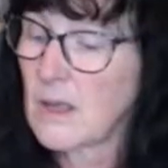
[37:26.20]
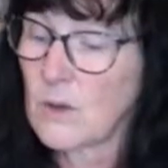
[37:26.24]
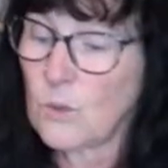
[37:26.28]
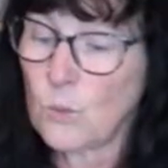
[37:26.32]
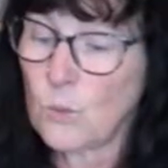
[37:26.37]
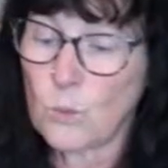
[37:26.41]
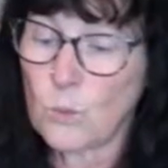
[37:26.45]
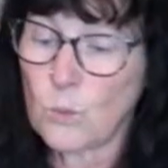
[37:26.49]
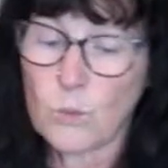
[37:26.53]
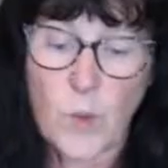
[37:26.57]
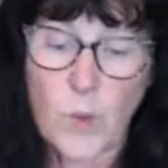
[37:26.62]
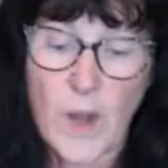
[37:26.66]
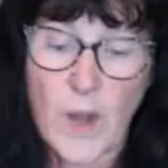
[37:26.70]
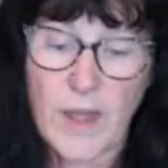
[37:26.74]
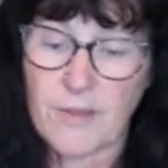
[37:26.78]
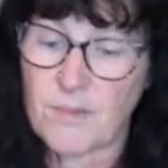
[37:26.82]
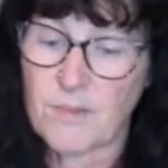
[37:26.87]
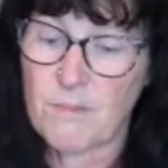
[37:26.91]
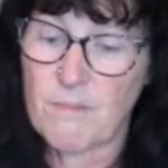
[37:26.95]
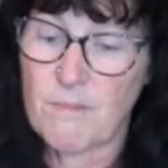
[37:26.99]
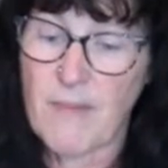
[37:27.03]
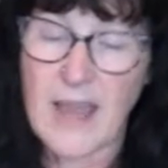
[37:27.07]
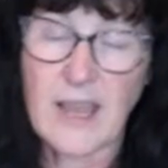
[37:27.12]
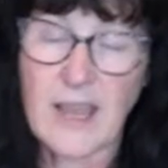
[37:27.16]

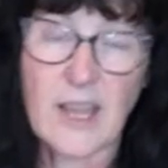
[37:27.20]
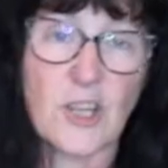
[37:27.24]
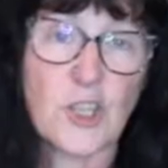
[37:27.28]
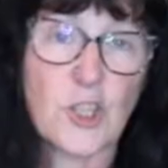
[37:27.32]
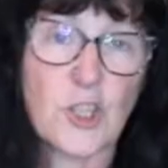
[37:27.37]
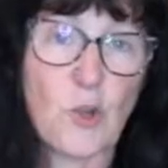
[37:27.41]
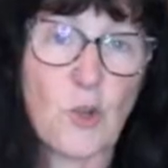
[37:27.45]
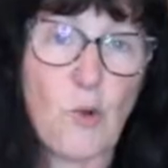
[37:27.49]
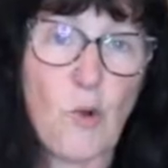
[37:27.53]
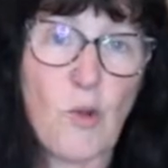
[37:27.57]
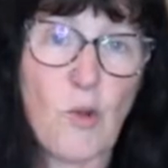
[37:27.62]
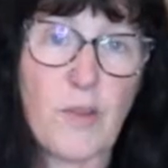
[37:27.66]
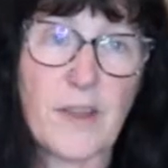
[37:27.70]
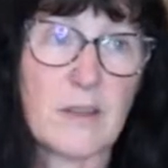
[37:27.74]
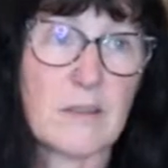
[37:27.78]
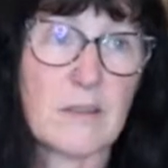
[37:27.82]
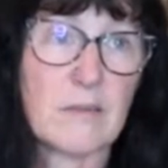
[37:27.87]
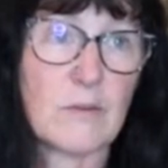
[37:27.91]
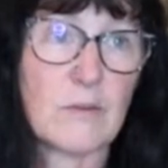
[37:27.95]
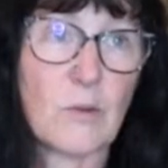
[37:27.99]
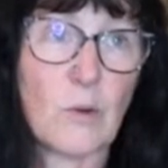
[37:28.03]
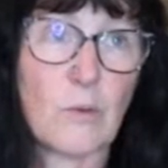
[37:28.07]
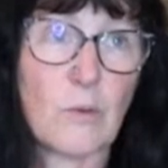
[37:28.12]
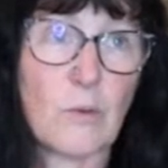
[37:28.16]
with making sure that
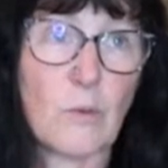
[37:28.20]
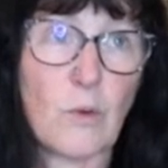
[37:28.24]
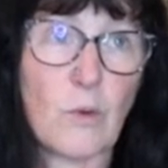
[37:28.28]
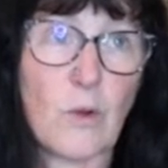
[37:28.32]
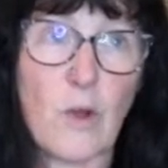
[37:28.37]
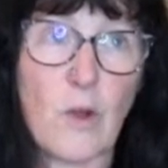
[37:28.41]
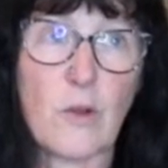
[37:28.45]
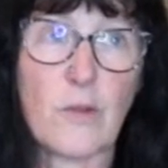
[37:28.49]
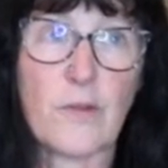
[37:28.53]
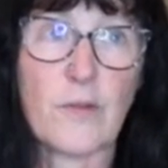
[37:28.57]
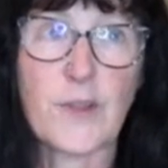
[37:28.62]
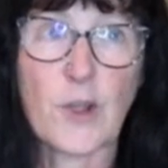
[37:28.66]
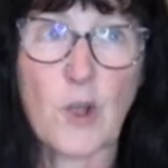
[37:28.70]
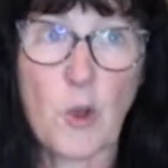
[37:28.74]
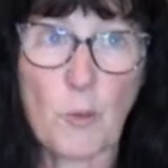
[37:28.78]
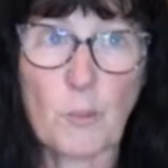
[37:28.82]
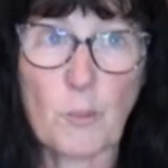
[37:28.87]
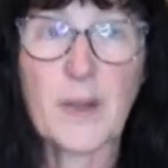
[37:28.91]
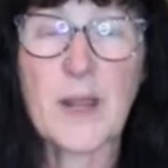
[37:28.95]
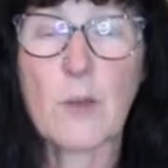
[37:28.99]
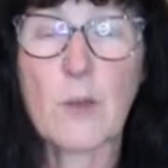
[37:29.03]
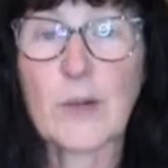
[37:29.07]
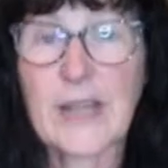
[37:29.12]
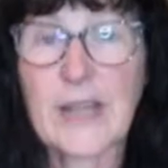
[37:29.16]
the
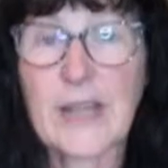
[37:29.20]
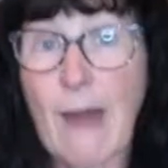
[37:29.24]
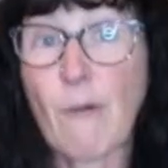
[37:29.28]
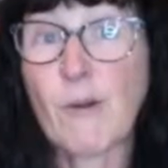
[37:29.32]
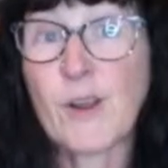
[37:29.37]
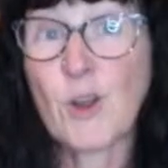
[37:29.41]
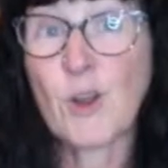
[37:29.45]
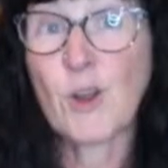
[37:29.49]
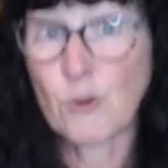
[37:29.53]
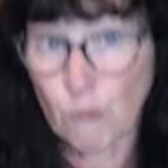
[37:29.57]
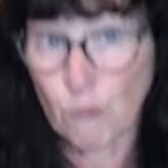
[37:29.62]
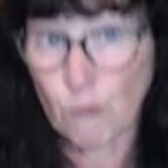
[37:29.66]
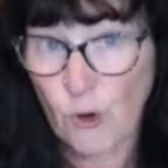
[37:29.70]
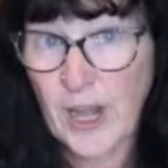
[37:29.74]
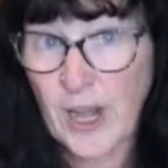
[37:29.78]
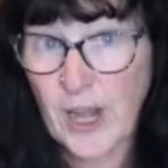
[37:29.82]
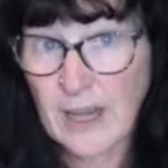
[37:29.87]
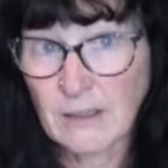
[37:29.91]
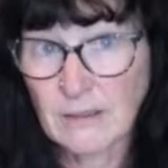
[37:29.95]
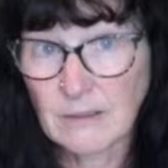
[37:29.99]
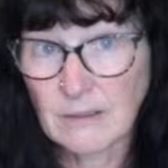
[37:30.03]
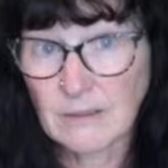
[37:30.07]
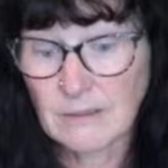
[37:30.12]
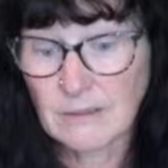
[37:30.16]
company would carry on
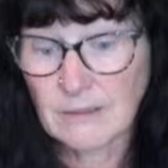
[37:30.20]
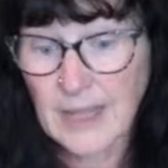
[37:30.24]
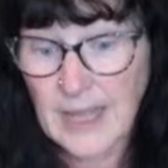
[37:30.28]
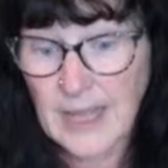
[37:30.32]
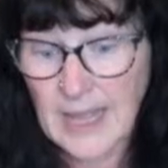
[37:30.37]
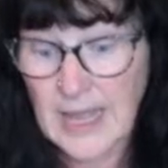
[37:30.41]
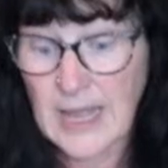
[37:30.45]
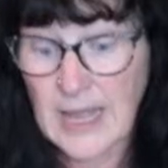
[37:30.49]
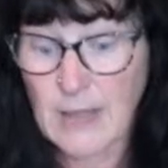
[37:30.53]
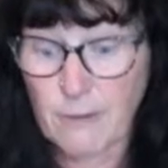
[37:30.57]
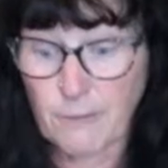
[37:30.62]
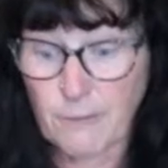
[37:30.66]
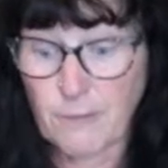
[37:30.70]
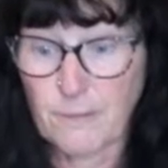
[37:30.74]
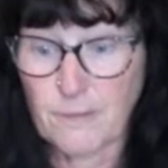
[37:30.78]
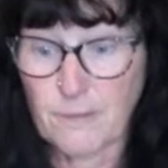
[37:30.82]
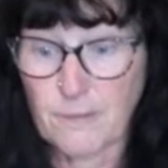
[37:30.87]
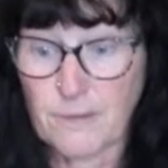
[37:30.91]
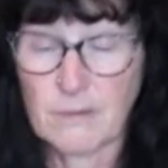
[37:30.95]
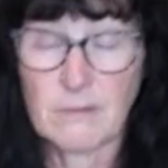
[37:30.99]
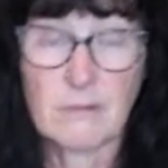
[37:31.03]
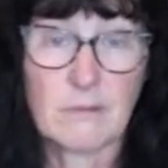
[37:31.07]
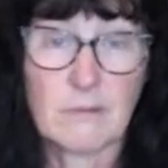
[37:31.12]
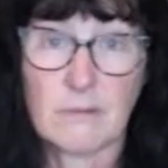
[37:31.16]
running
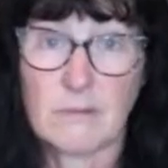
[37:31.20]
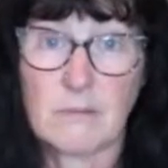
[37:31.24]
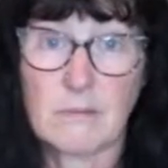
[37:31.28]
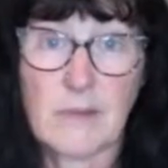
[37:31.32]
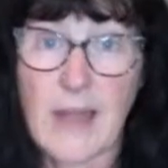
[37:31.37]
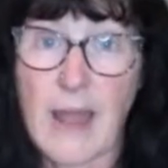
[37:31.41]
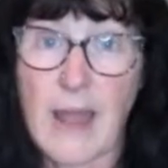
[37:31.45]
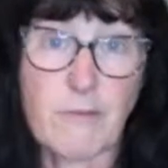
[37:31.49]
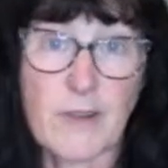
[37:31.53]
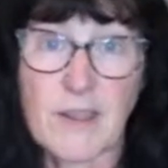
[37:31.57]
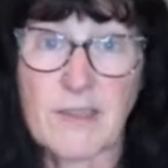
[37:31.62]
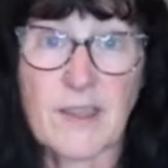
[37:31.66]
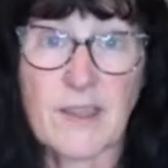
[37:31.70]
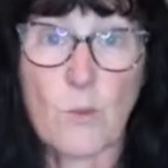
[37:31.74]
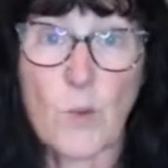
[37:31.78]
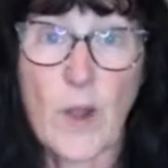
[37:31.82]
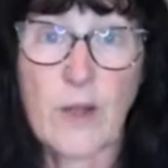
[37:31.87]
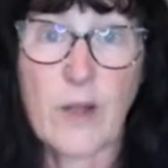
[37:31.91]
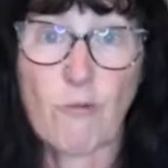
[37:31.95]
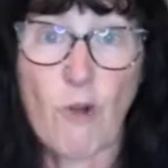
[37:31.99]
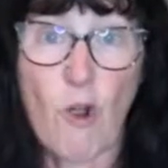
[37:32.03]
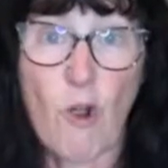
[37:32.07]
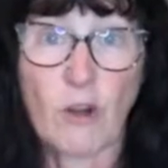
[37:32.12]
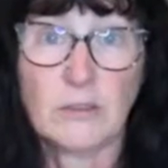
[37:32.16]
if everything
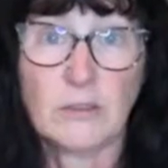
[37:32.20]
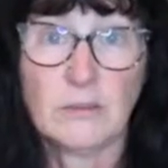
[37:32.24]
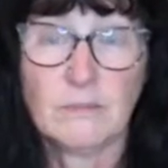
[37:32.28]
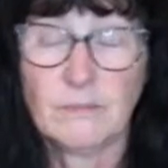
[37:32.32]
went wrong.